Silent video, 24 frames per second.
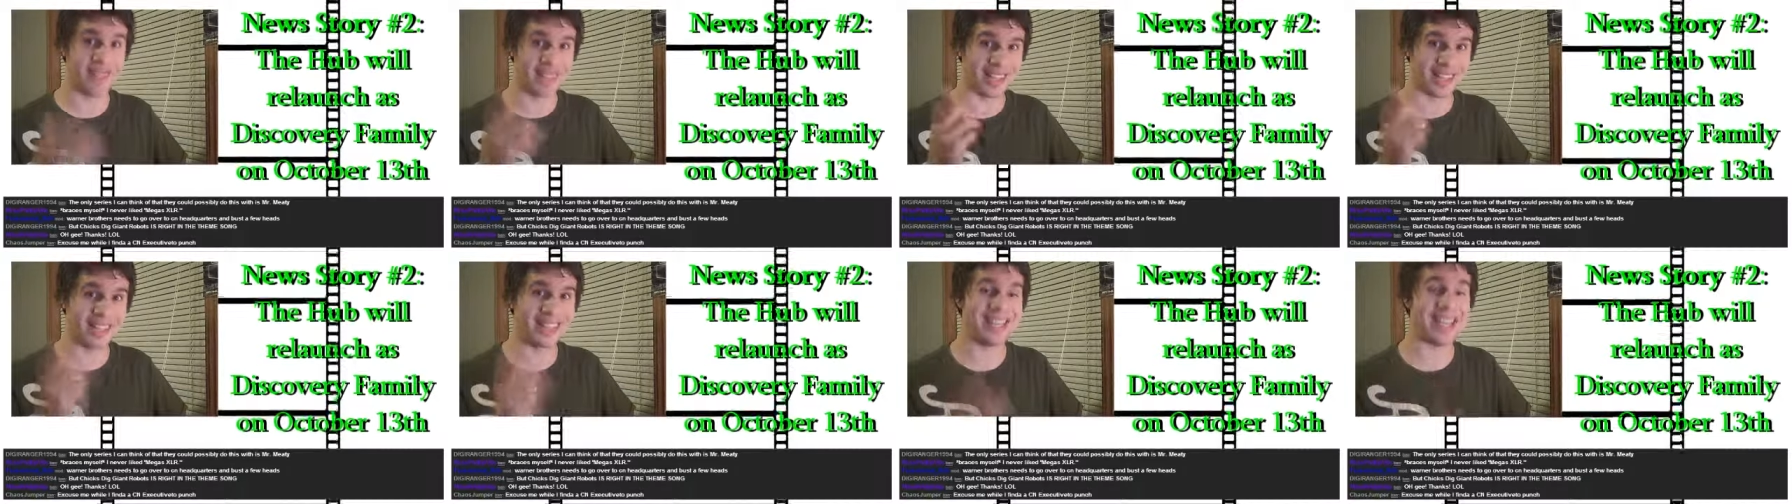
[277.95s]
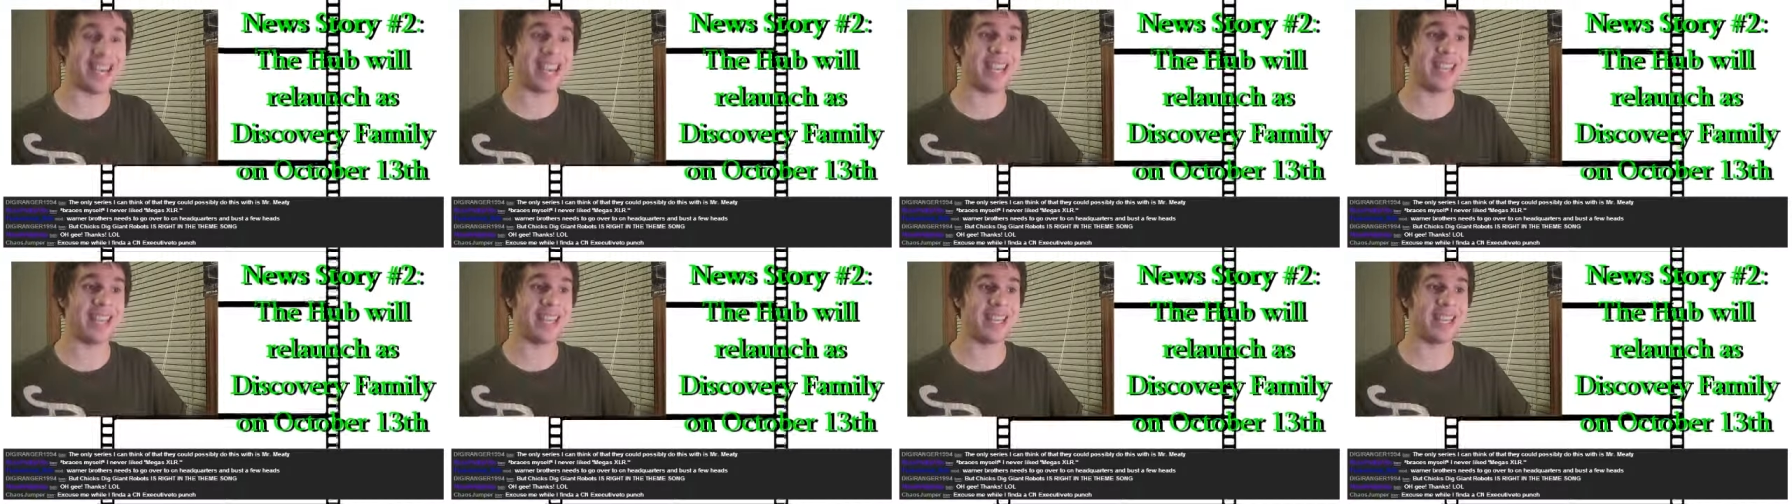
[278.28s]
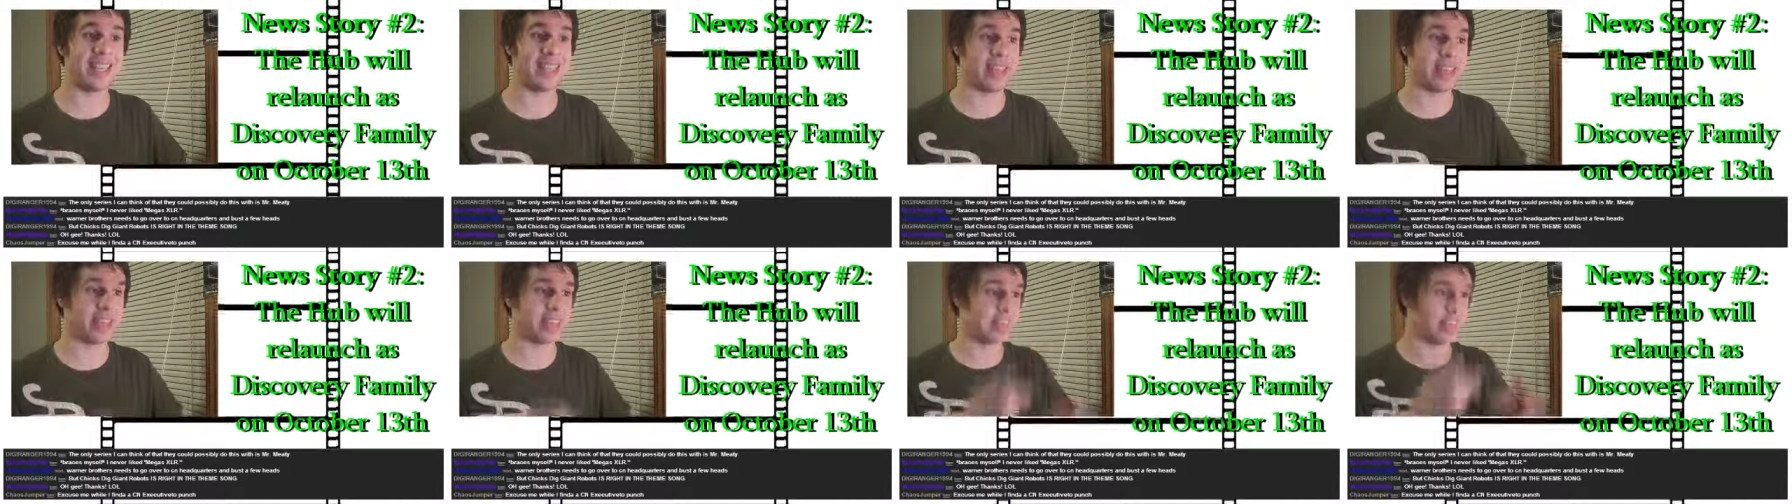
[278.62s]
the day
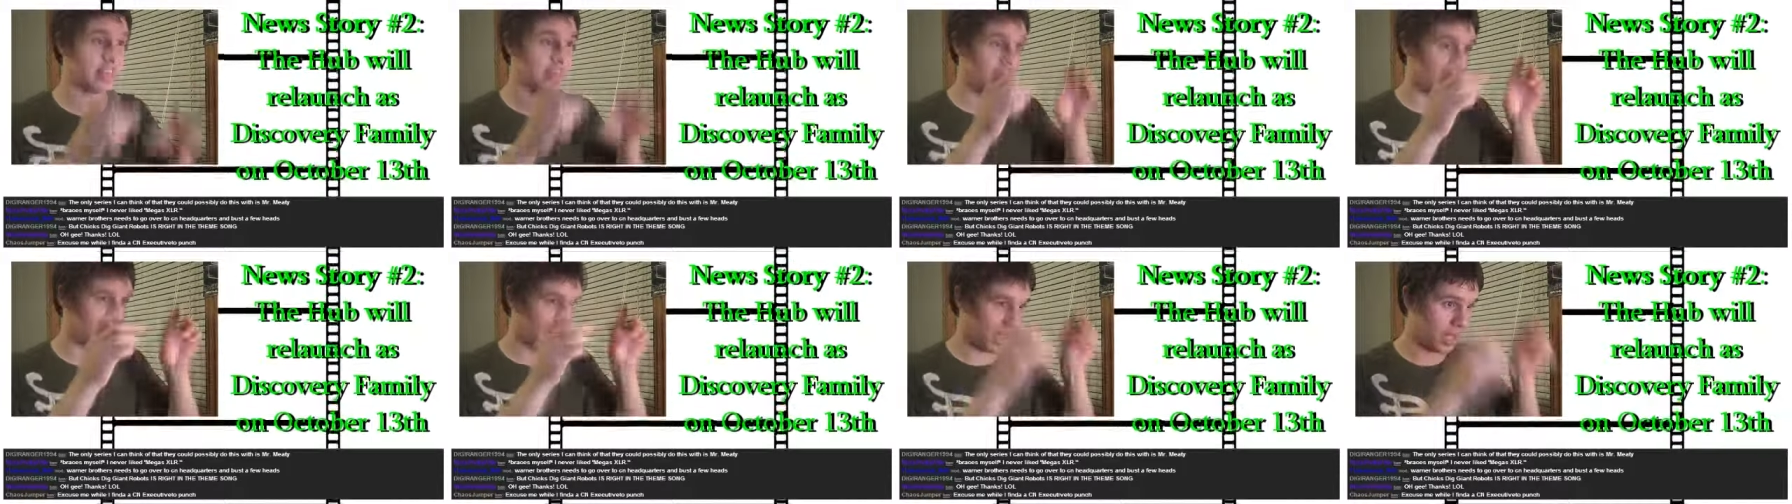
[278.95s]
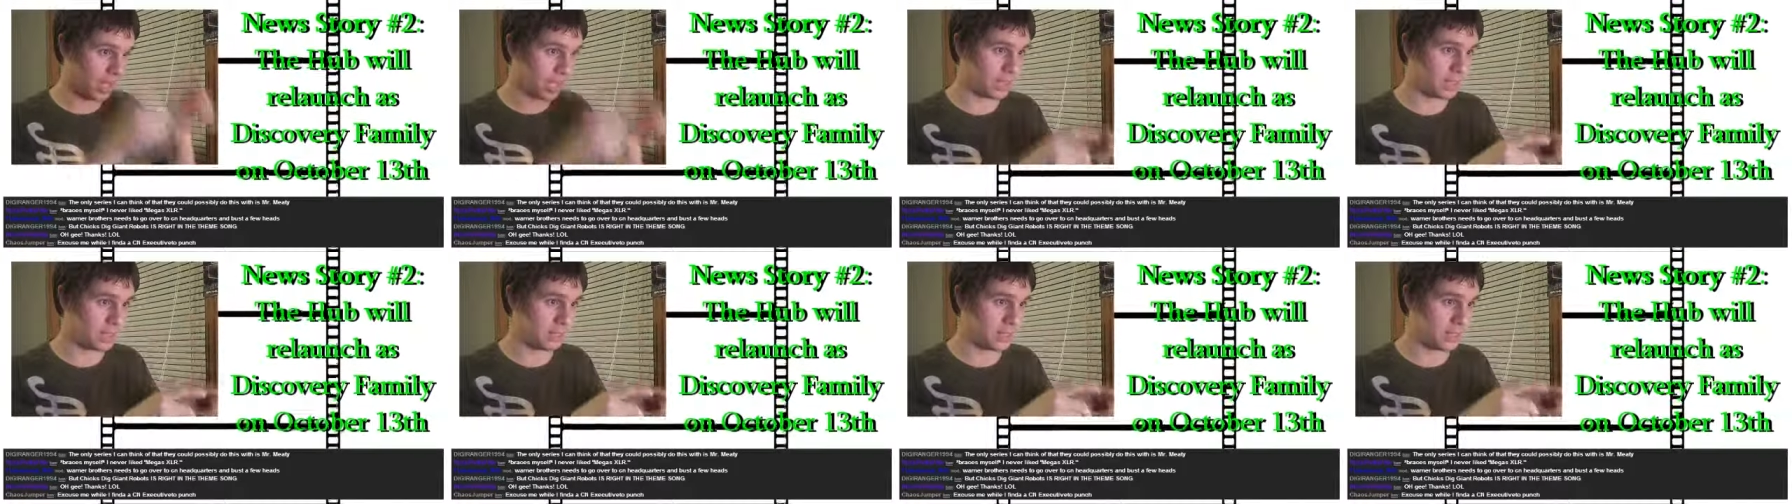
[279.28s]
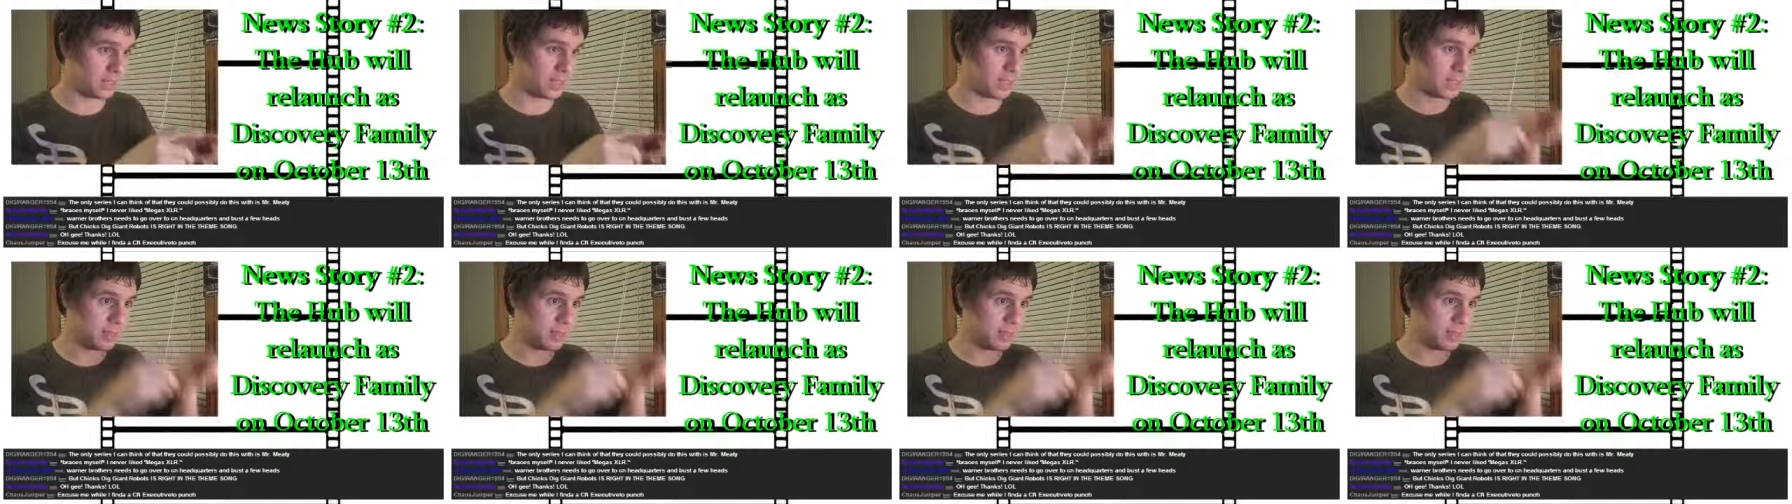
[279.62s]
that the Hub